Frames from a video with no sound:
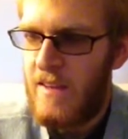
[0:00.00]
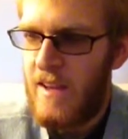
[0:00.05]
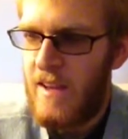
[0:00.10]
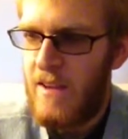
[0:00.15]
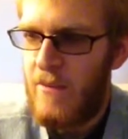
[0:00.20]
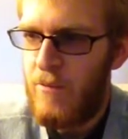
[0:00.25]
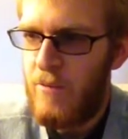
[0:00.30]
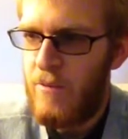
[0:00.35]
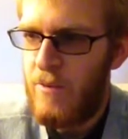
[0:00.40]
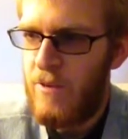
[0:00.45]

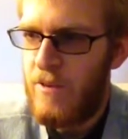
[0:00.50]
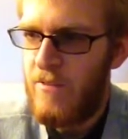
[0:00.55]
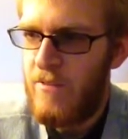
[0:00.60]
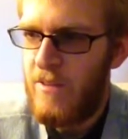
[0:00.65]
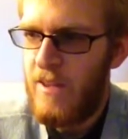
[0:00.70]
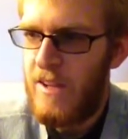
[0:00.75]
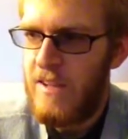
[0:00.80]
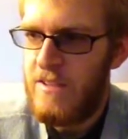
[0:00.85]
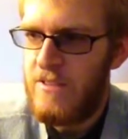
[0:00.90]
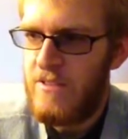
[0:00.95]
I would have
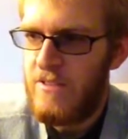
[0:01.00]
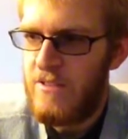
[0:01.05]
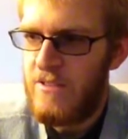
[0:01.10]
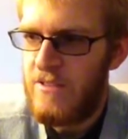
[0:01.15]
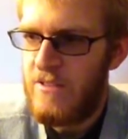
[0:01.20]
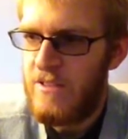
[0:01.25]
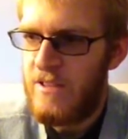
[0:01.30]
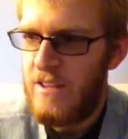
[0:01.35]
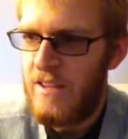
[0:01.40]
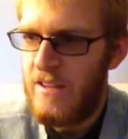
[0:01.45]
liked to
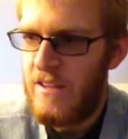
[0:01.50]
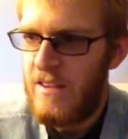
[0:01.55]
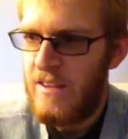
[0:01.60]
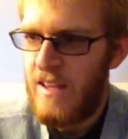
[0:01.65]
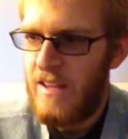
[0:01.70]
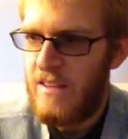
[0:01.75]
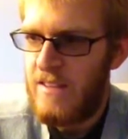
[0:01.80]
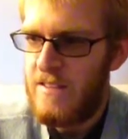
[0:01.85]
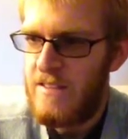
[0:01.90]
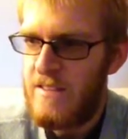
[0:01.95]
have seen
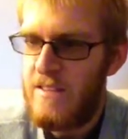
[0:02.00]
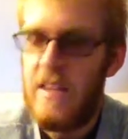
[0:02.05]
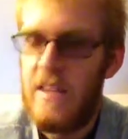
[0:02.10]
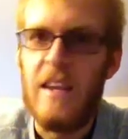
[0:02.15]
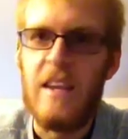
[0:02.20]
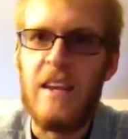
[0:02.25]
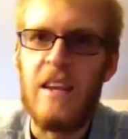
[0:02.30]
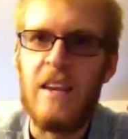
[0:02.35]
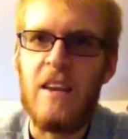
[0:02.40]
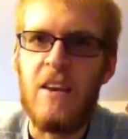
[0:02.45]
that
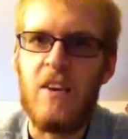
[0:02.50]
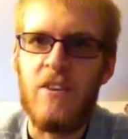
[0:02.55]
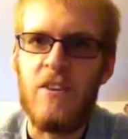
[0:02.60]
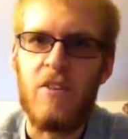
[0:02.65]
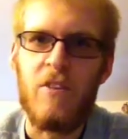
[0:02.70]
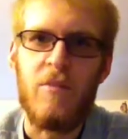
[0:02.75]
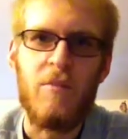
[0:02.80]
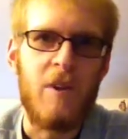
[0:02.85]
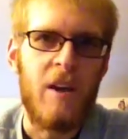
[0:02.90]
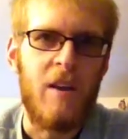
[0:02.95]
scene,
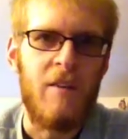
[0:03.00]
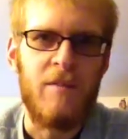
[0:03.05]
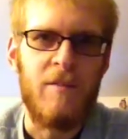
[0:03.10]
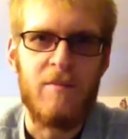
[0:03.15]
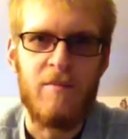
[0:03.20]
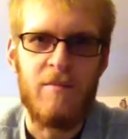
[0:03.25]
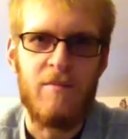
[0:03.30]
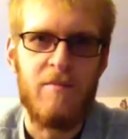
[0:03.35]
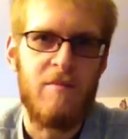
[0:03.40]
although